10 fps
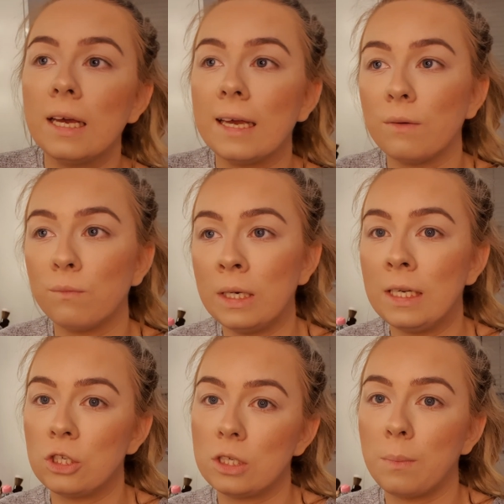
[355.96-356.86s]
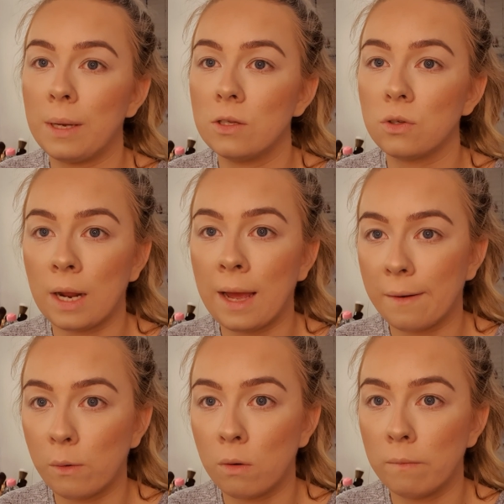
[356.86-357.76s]
It really just depends on
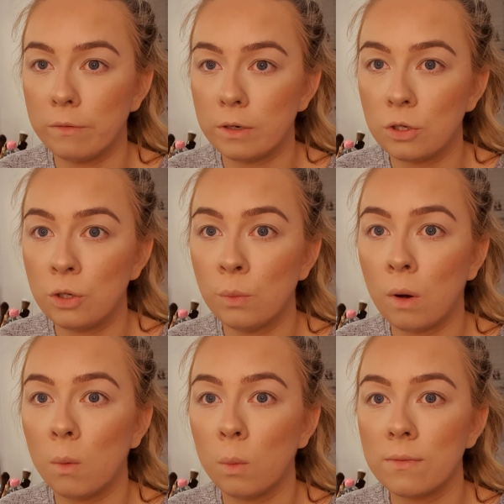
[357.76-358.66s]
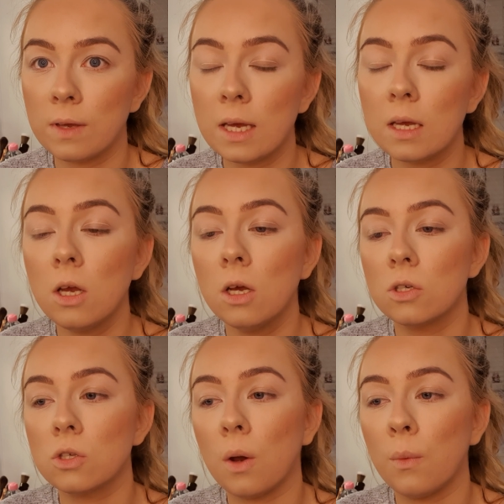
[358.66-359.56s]
how confident you are with it.
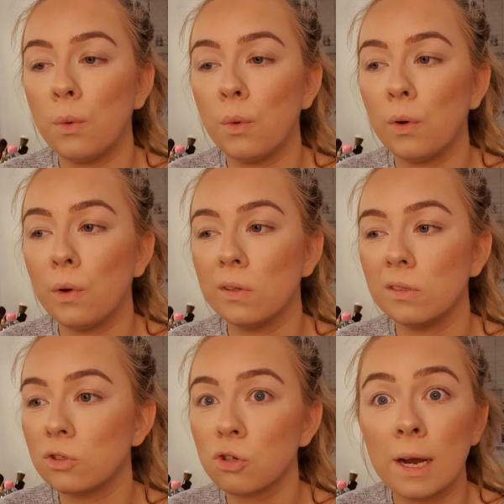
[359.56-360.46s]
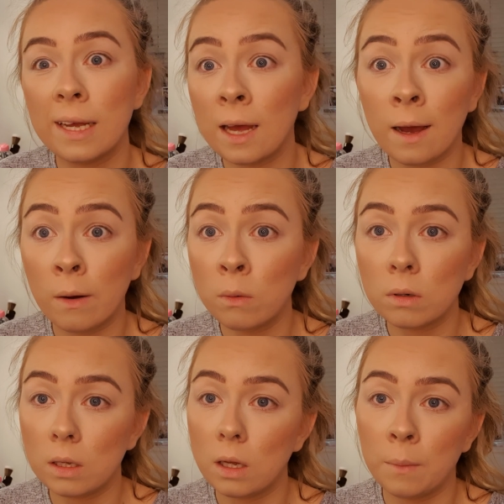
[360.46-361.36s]
So try it out.
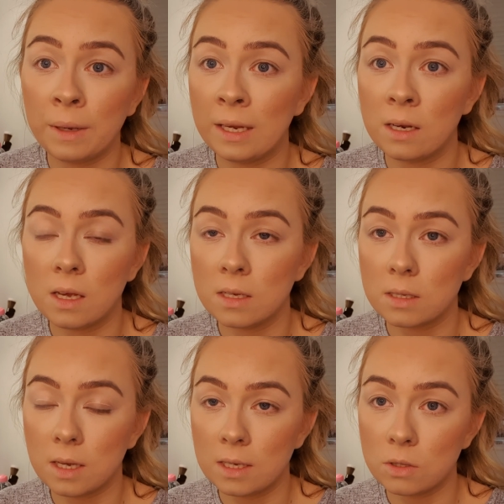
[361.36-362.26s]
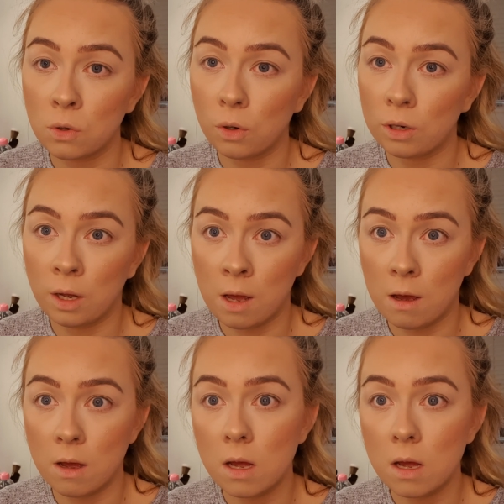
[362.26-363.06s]
I mean, it's not going to hurt,